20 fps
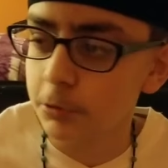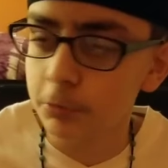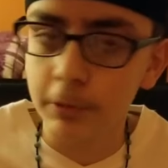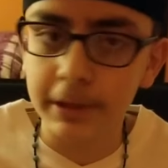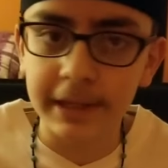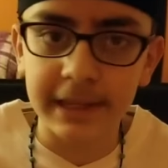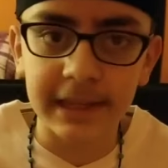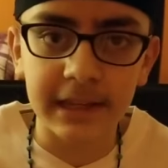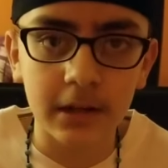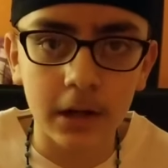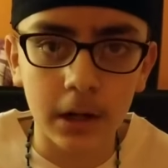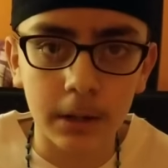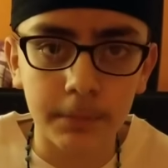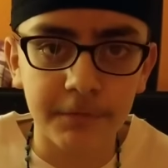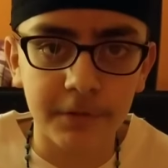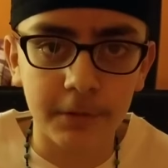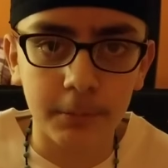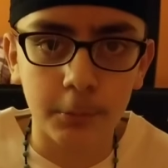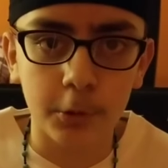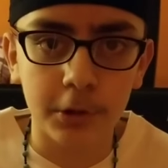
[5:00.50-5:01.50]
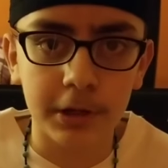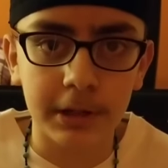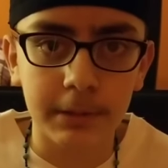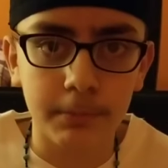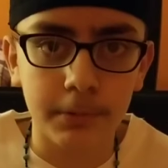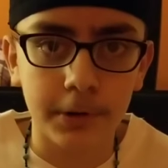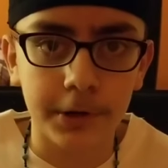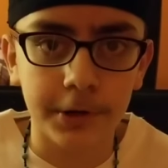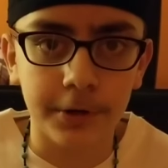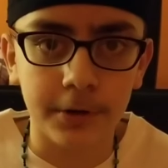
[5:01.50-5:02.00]
waking up for morning
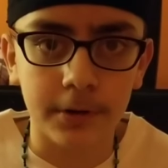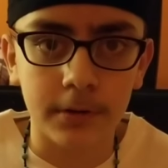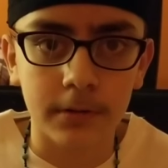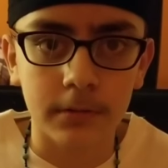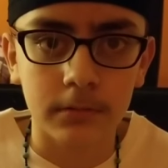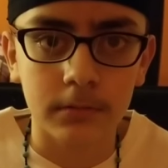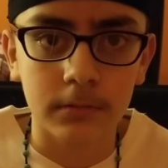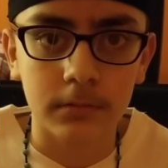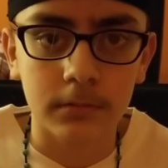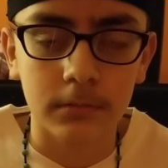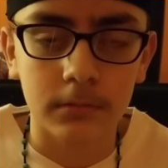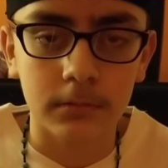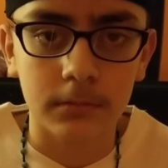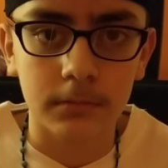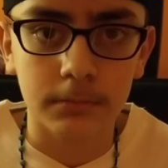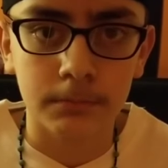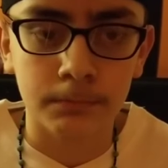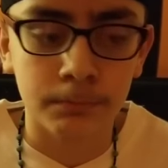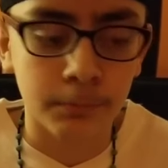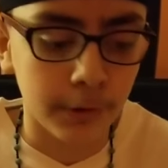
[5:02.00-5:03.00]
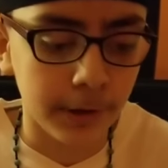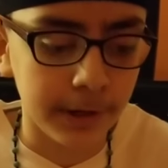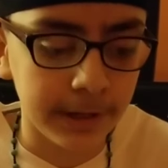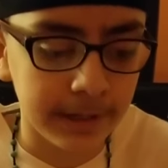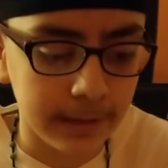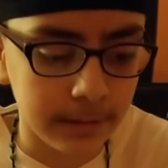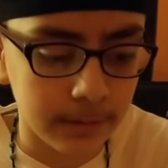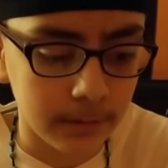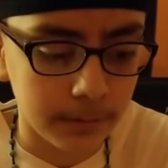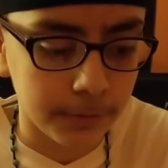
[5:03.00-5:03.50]
prayer,
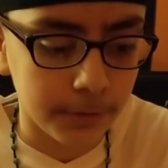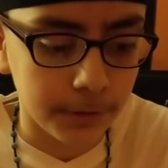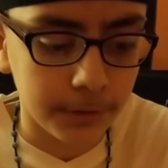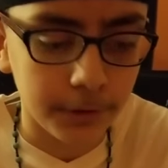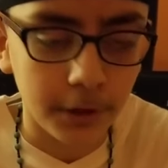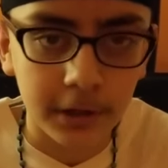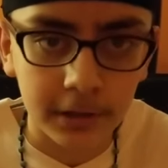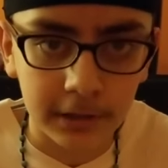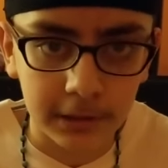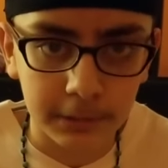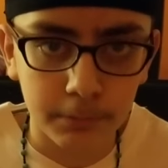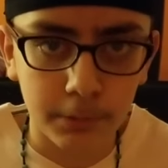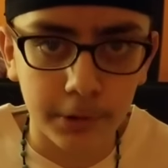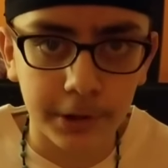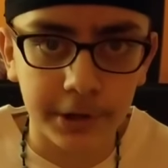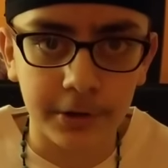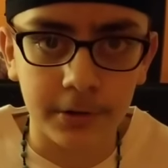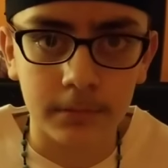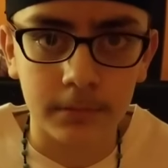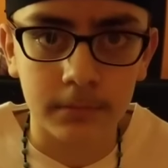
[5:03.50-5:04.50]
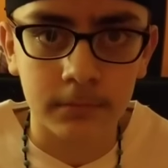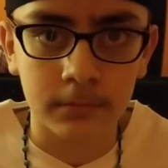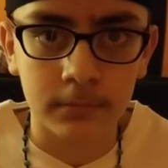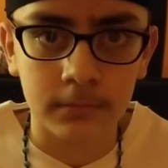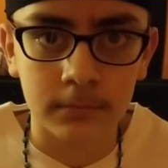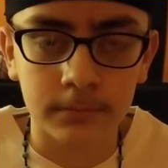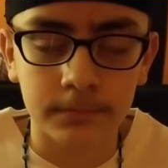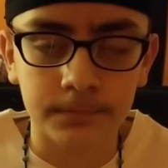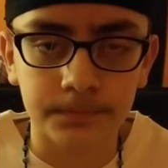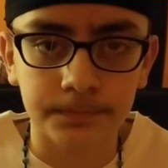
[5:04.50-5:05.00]
praying the nightly prayer.
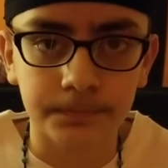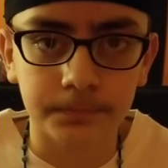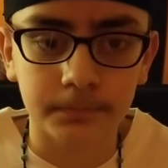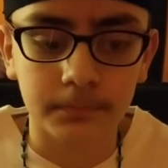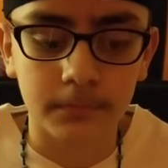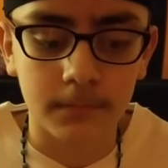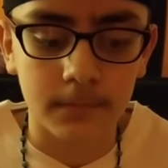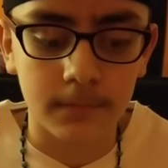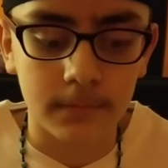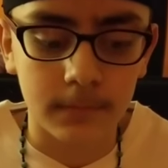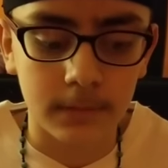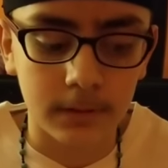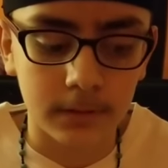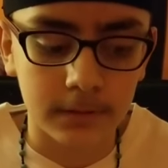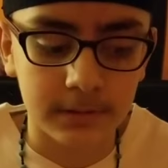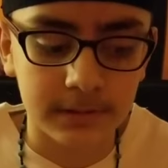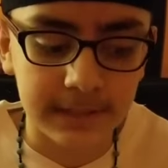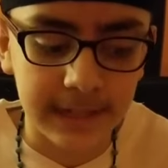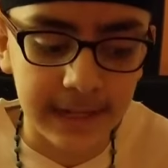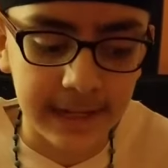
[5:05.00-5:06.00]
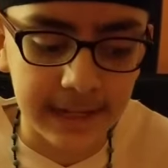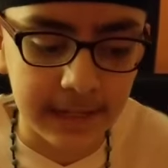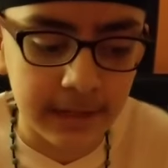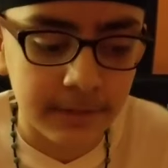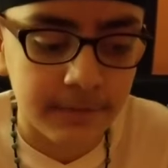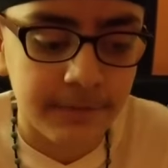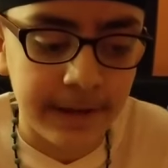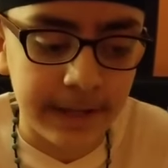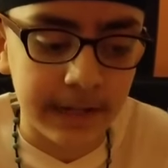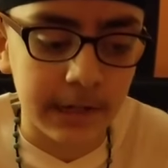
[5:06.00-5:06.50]
Take
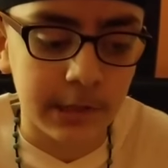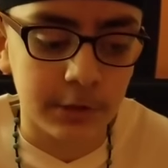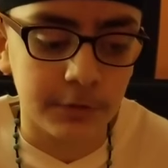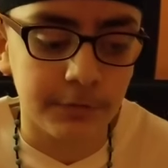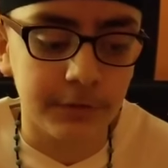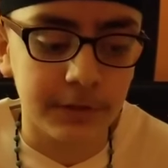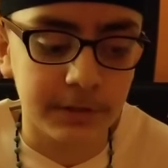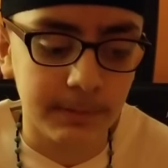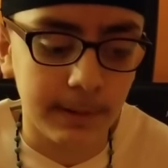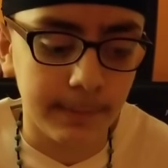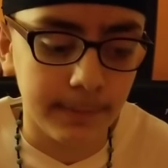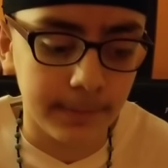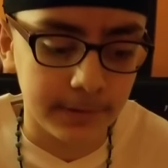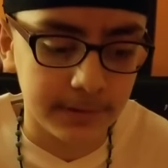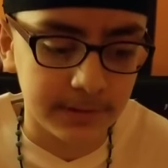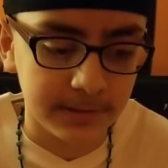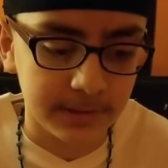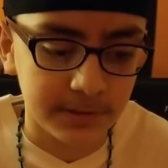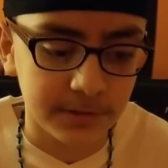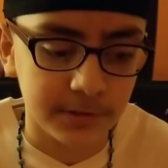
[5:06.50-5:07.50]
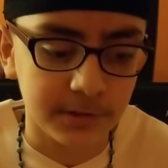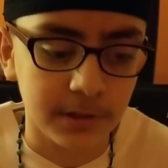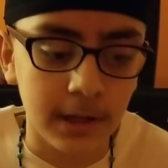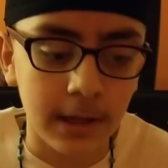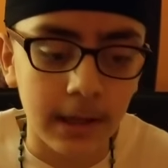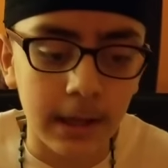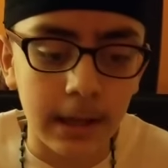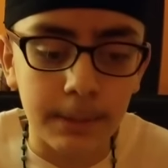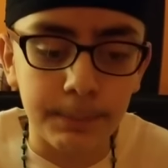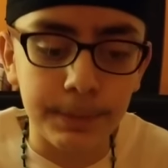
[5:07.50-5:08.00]
advantage of this, my brothers and sisters.
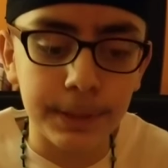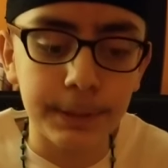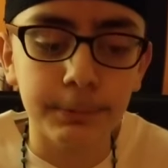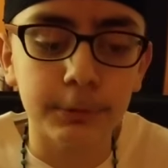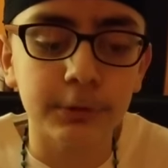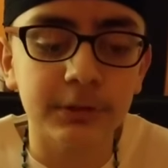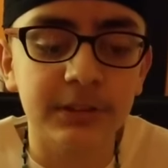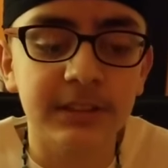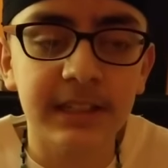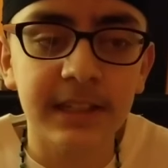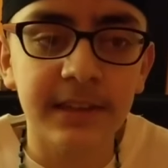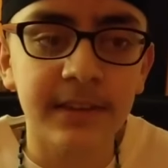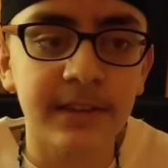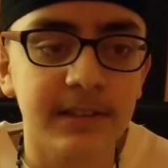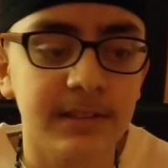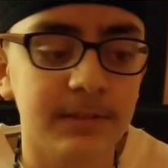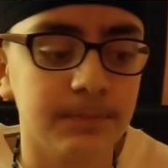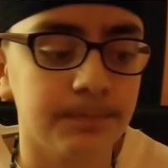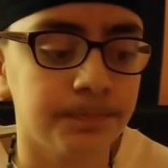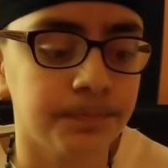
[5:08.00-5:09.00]
People see this